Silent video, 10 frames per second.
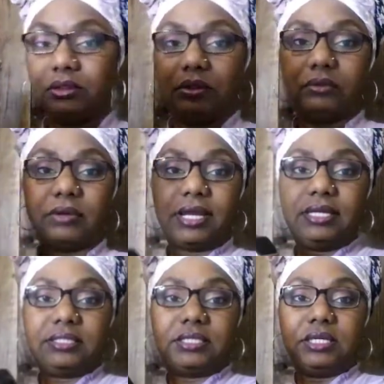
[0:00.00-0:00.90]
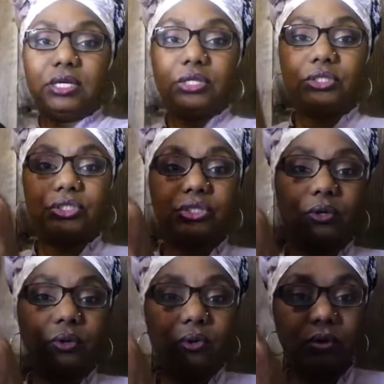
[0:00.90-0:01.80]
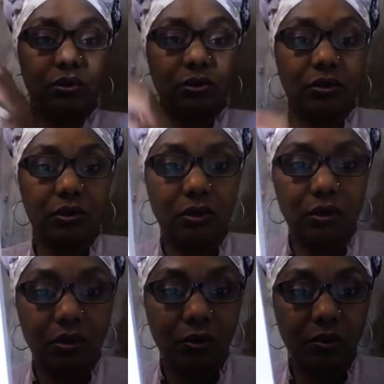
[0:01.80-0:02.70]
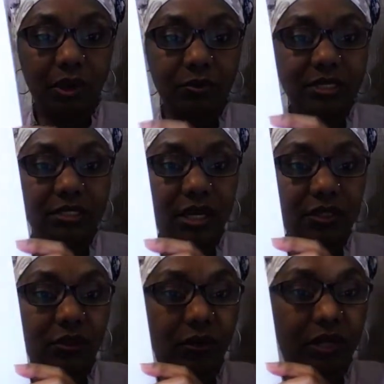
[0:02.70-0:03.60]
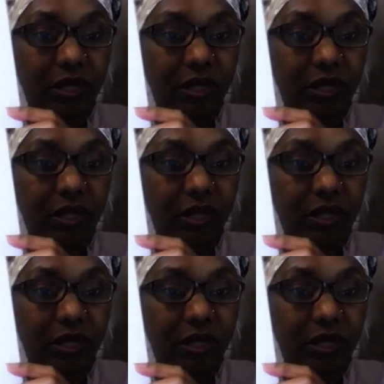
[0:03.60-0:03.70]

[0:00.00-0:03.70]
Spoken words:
Right? So, when we start talking